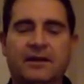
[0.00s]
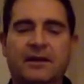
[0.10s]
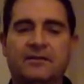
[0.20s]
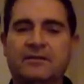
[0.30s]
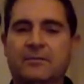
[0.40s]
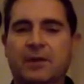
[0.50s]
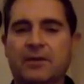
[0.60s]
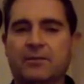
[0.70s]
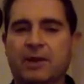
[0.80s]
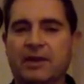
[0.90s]
and some
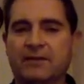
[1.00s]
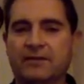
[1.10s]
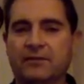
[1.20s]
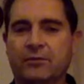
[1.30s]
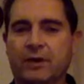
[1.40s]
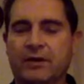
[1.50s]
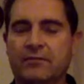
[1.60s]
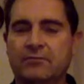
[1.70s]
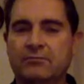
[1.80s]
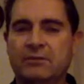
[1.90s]
other brands as
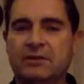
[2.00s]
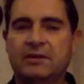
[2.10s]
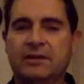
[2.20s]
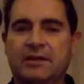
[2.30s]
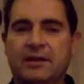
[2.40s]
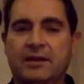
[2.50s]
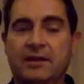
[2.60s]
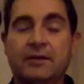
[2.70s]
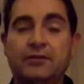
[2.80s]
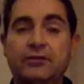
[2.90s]
well,
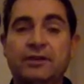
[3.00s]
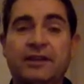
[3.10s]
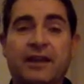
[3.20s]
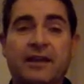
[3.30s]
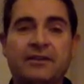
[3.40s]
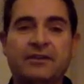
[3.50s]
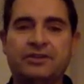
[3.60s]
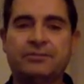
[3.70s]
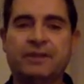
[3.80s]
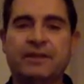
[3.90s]
including an
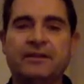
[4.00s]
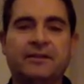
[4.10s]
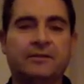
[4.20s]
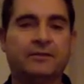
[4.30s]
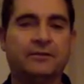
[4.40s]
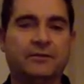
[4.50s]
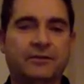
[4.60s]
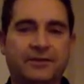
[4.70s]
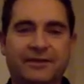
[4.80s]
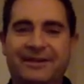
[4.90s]
Irish
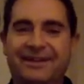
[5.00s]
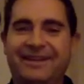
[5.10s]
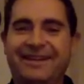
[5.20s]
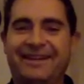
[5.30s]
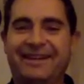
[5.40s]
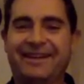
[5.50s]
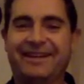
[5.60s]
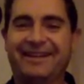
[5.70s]
McGilligan's, won